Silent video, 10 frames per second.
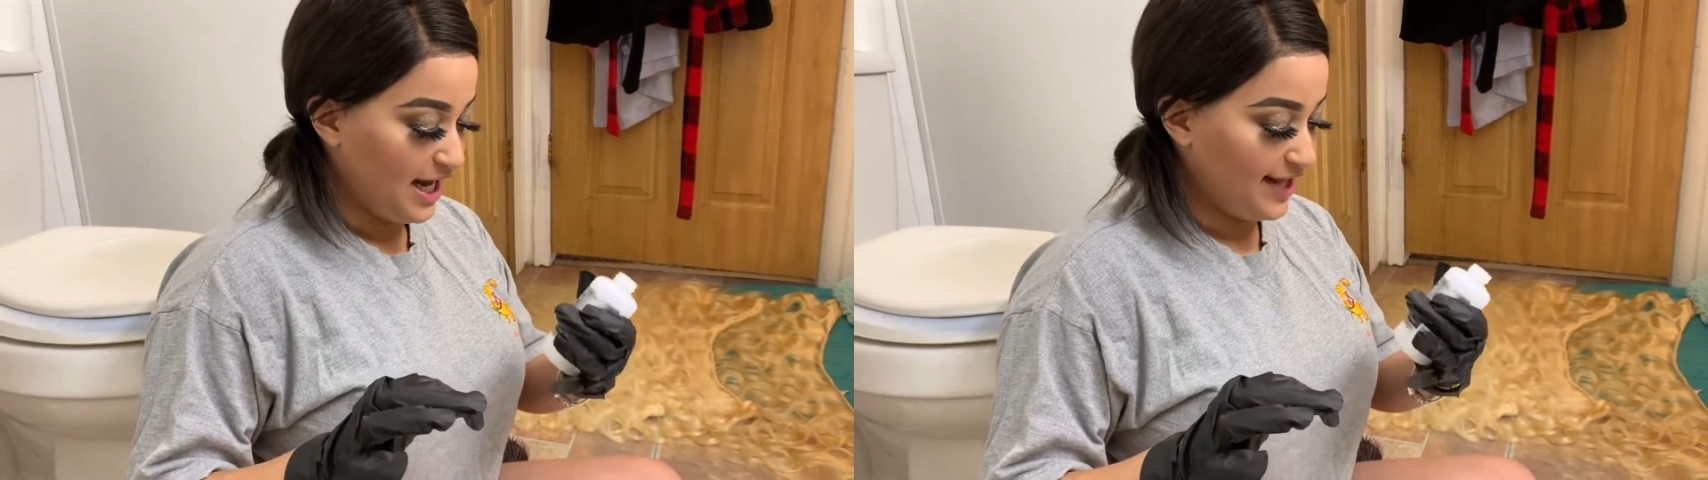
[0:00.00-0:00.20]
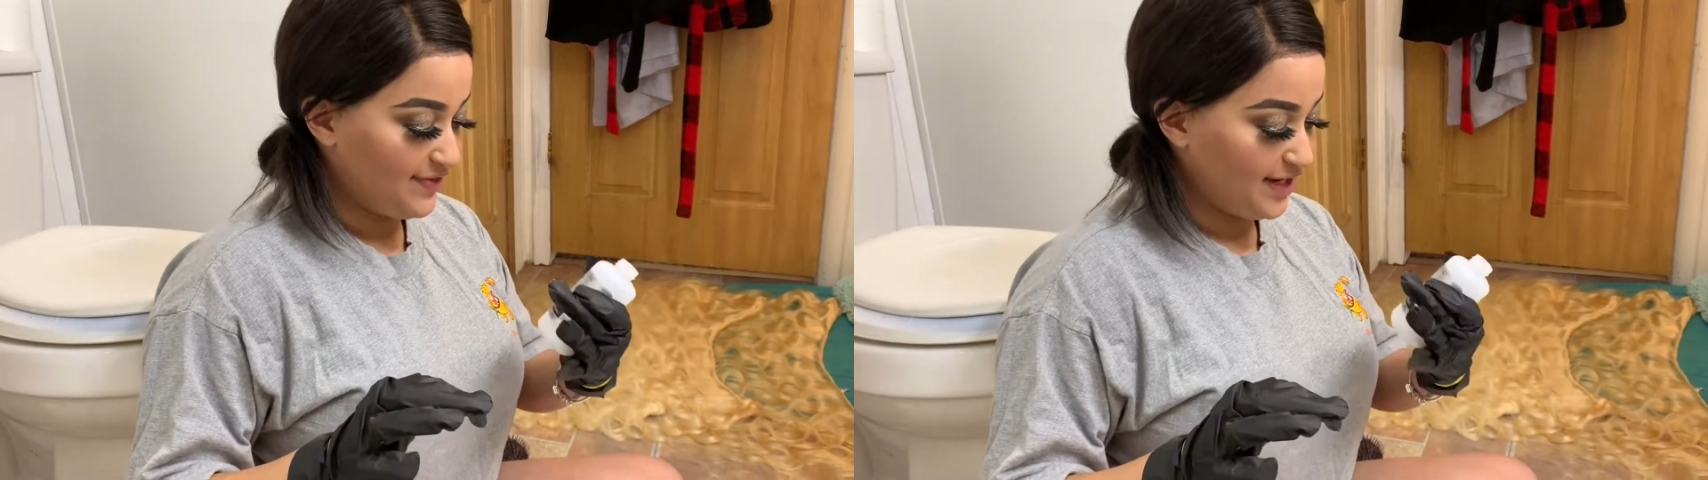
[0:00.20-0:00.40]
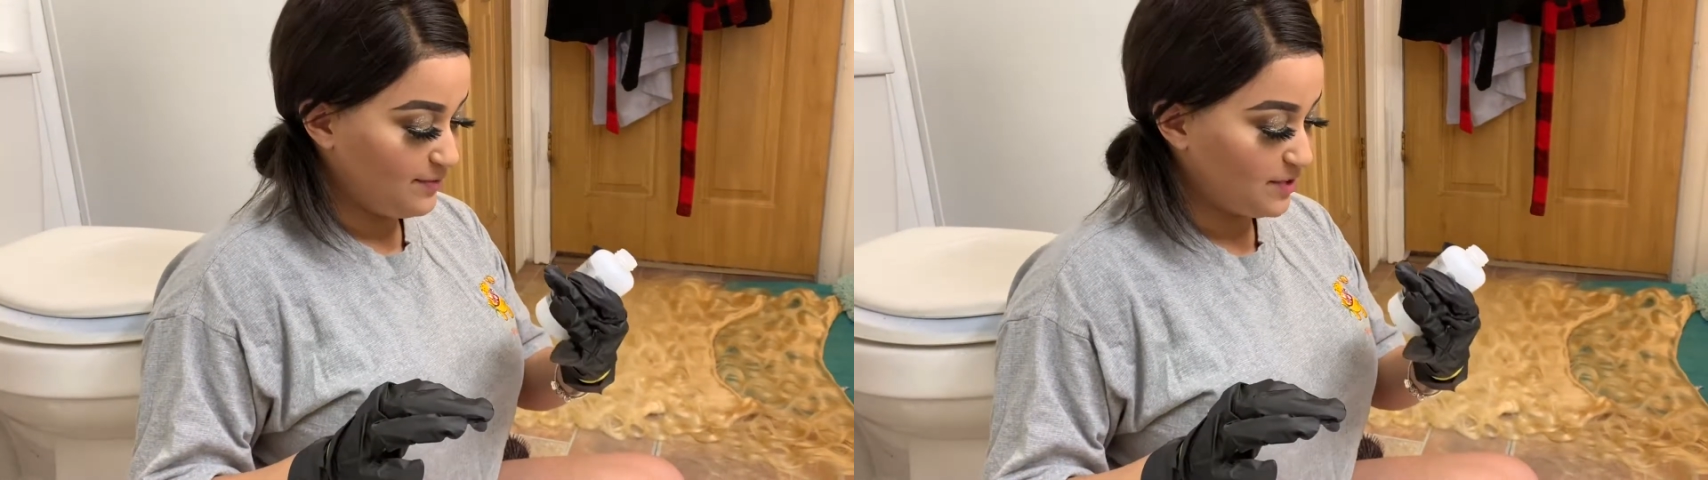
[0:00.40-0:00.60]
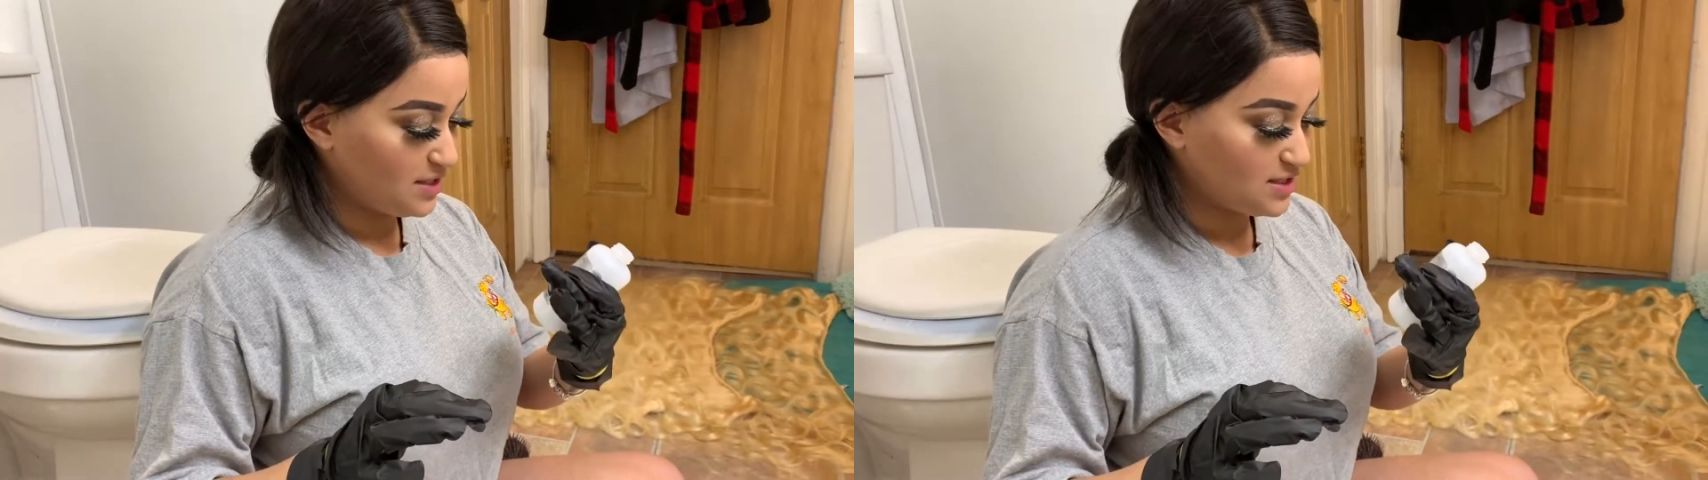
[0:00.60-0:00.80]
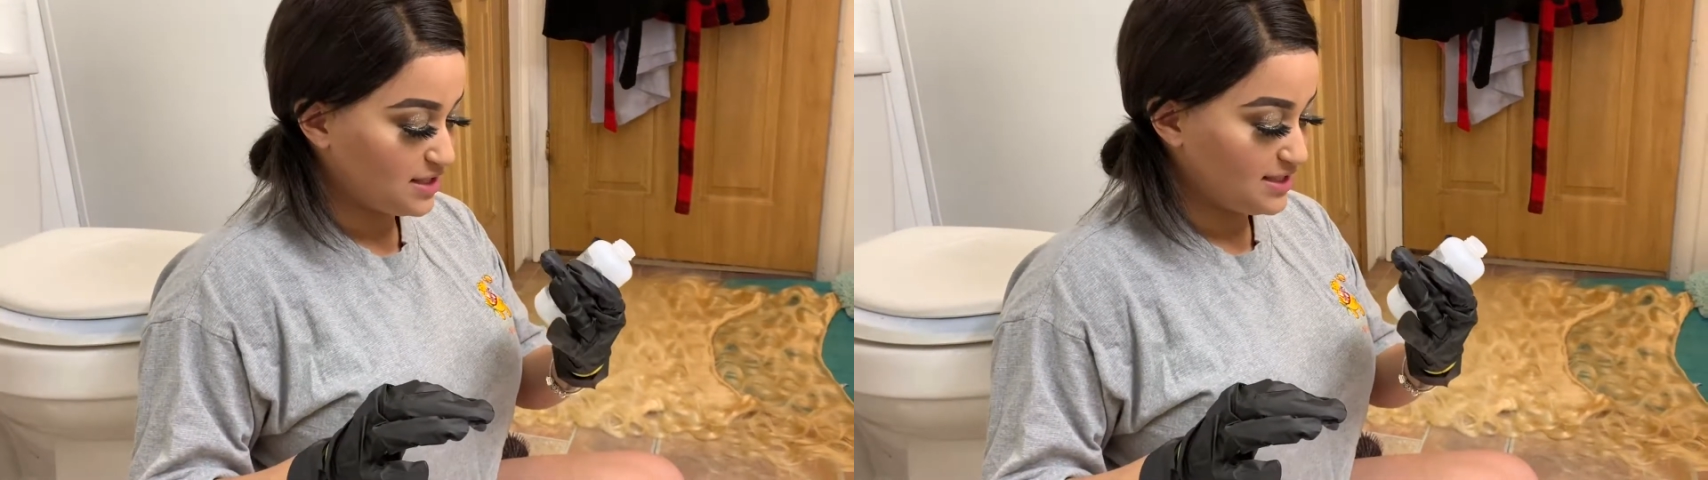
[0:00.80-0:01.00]
And then we're
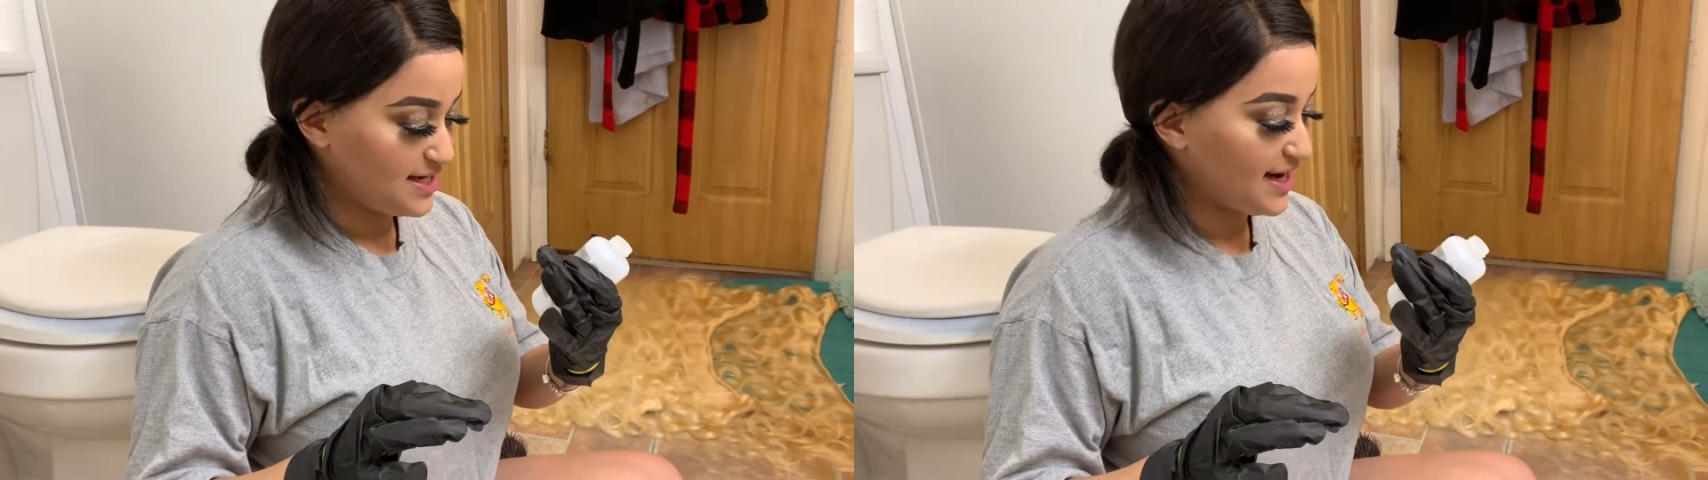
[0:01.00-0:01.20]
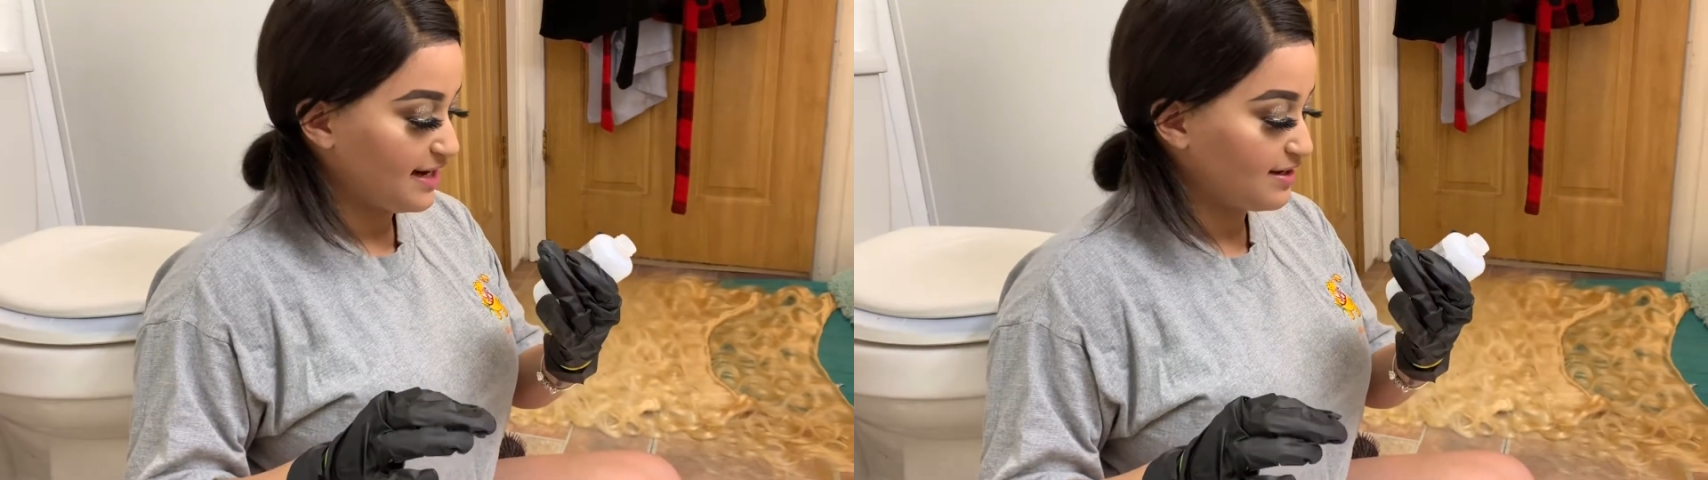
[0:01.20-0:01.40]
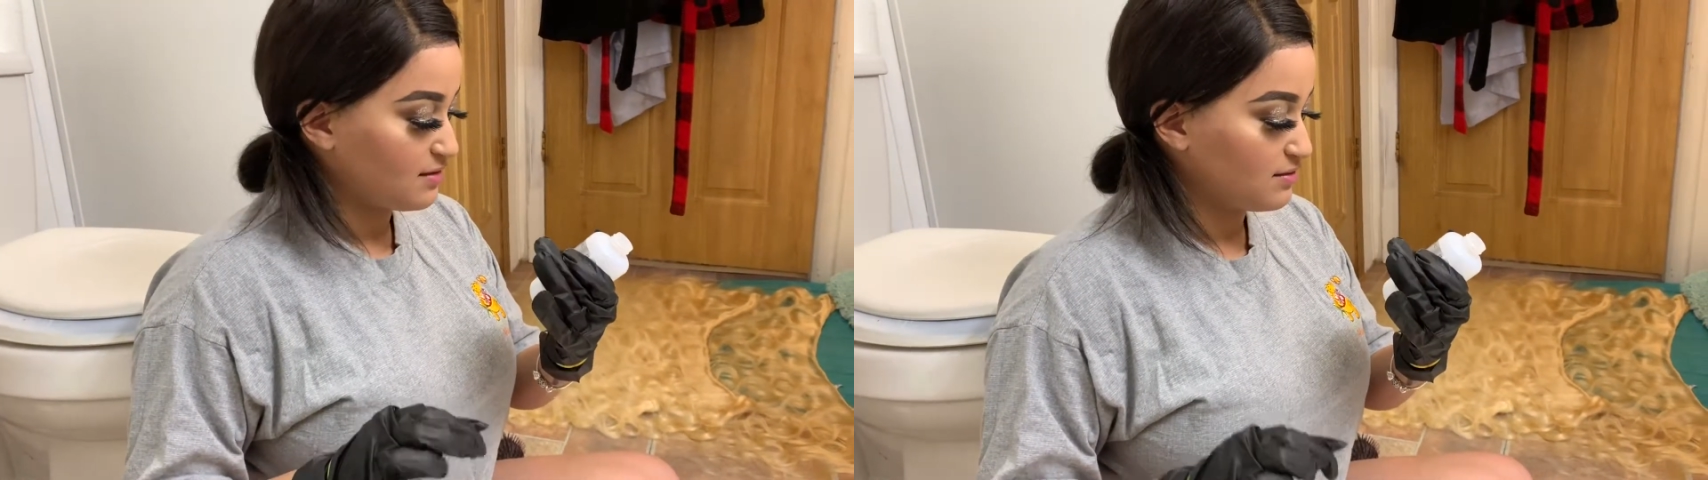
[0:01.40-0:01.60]
just gonna take